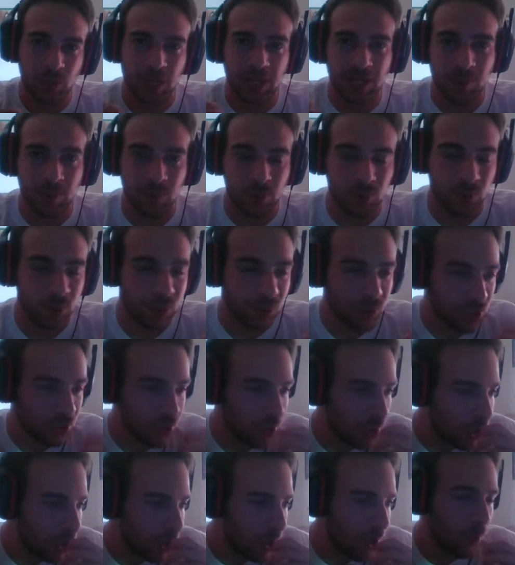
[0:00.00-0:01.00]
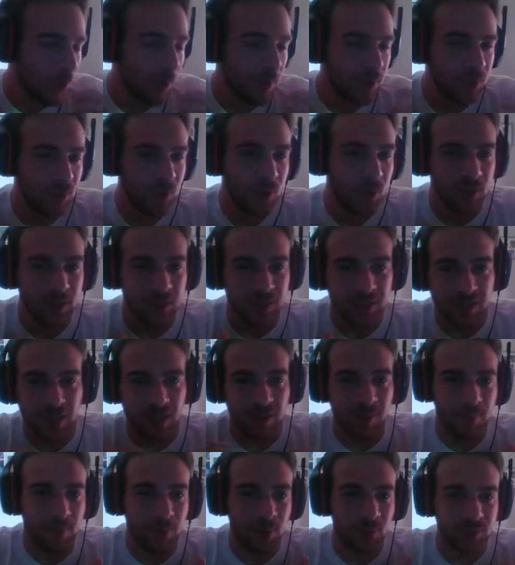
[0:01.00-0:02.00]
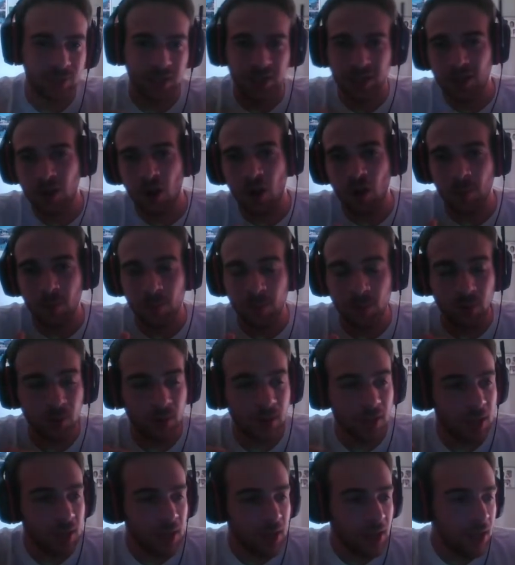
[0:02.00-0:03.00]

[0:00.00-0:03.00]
approach where you go in tempo then combo,